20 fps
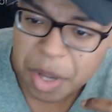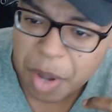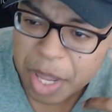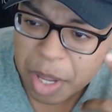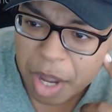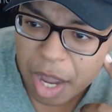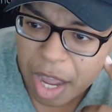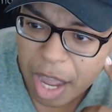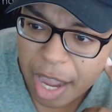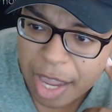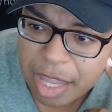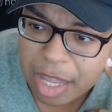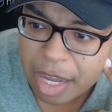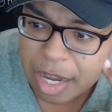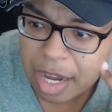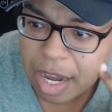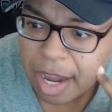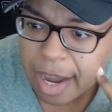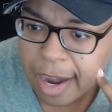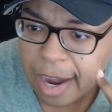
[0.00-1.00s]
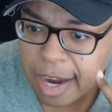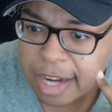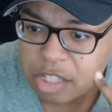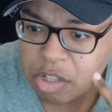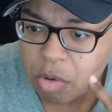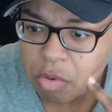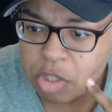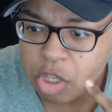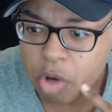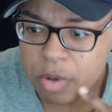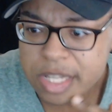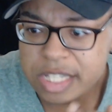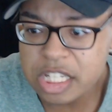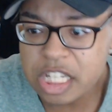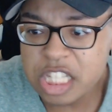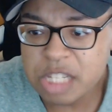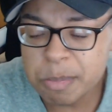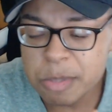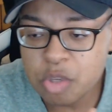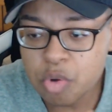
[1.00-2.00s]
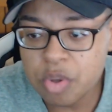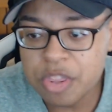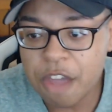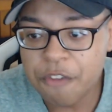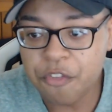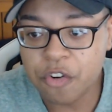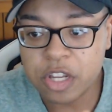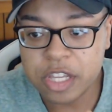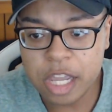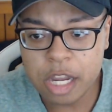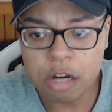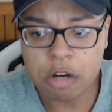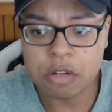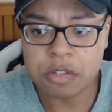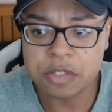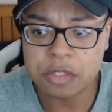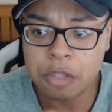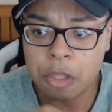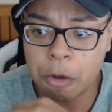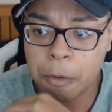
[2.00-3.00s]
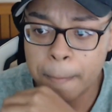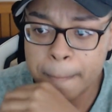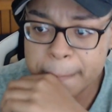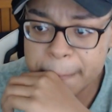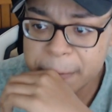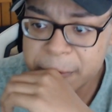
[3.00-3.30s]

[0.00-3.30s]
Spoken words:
Like, I don't know, because he's been doing that for years, though.